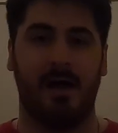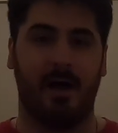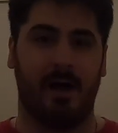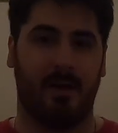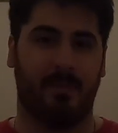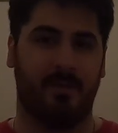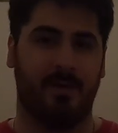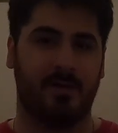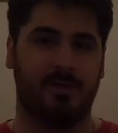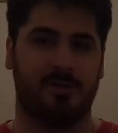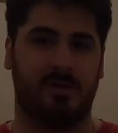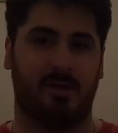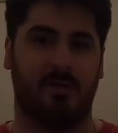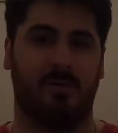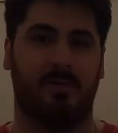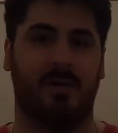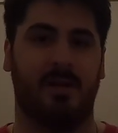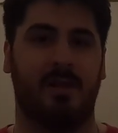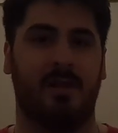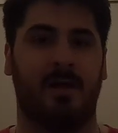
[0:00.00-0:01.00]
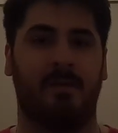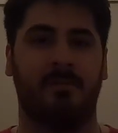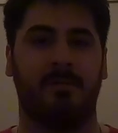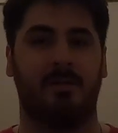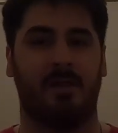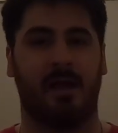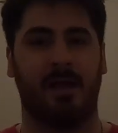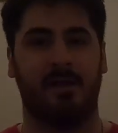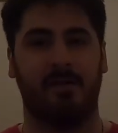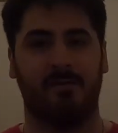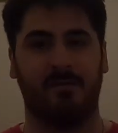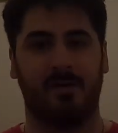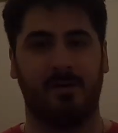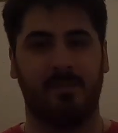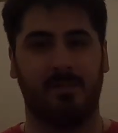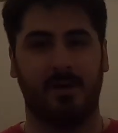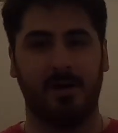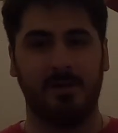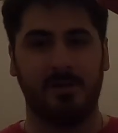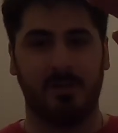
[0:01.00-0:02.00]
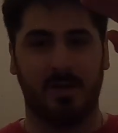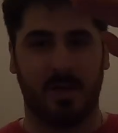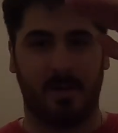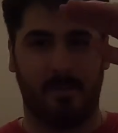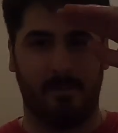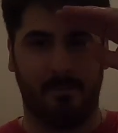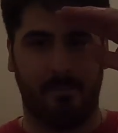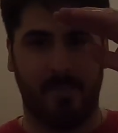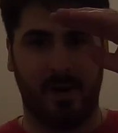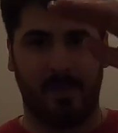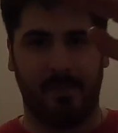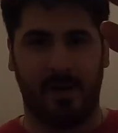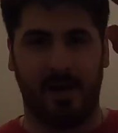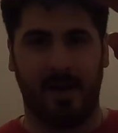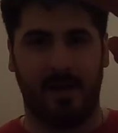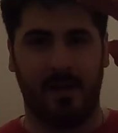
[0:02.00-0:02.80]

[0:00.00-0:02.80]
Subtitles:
I'll make sure to read them. Thank you very much. Bye bye.